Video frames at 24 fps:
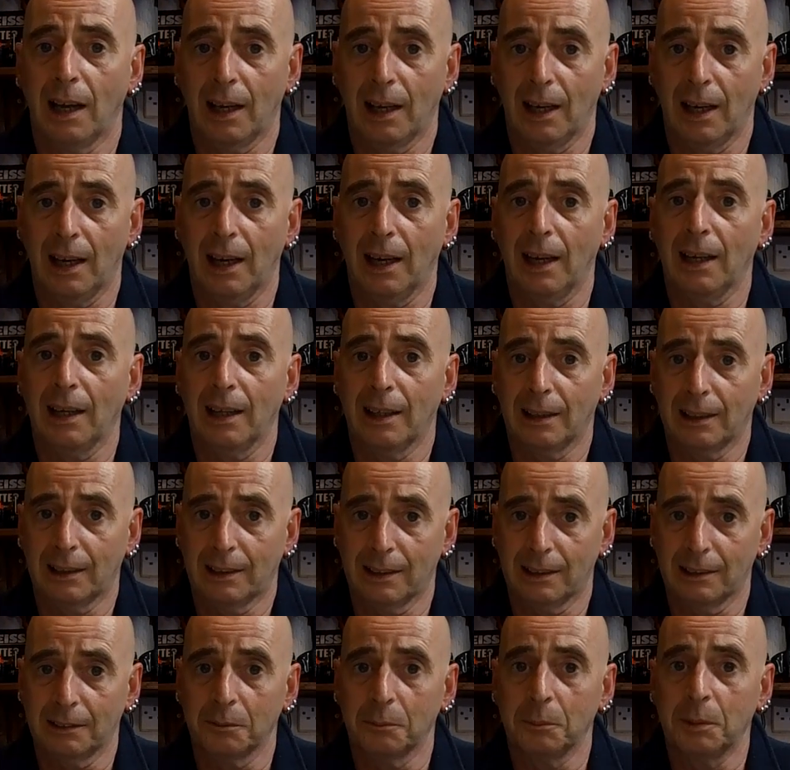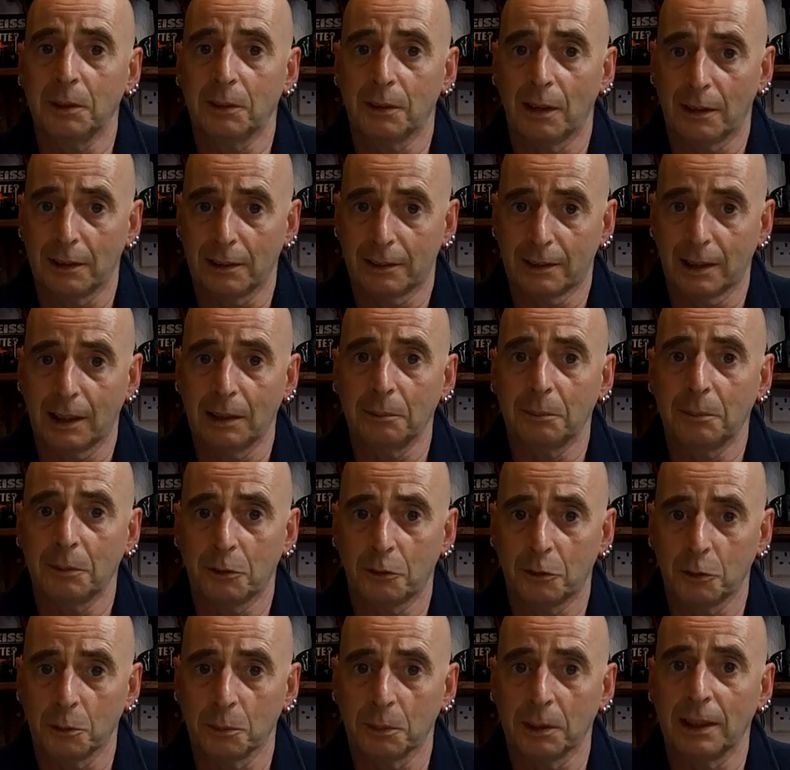it can be rather time
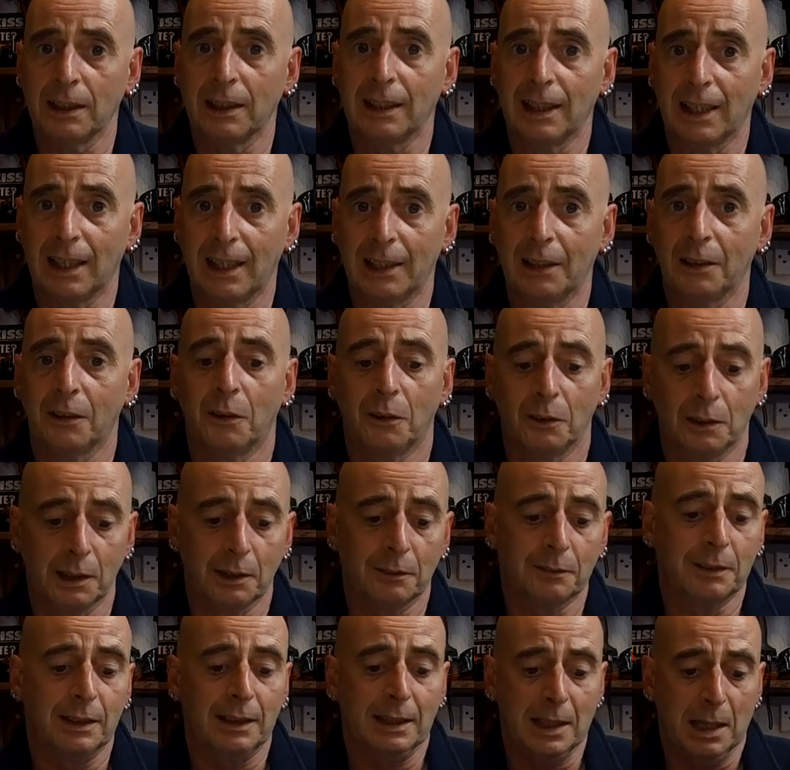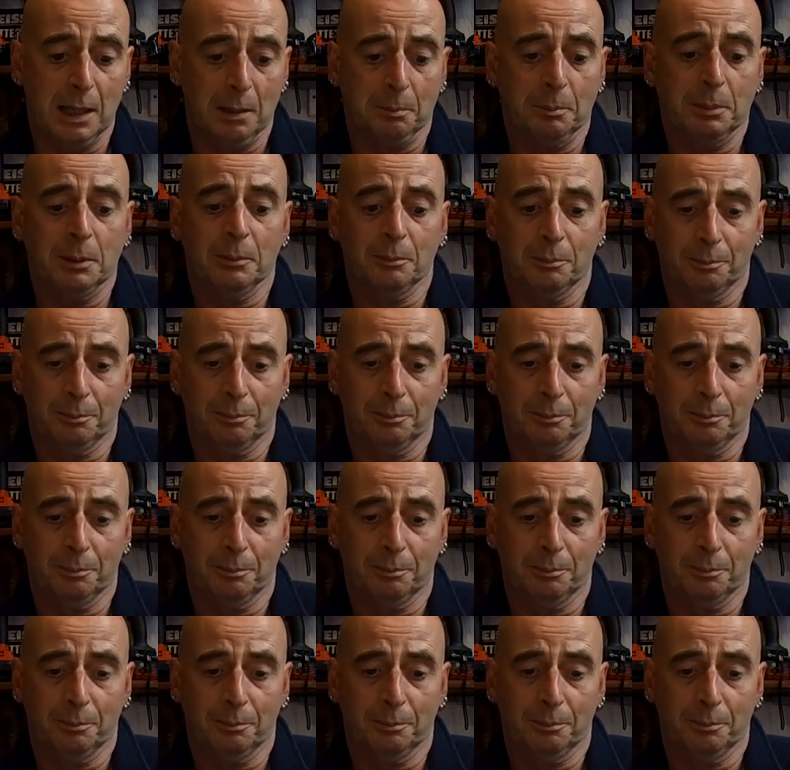consuming to get it all lifted up.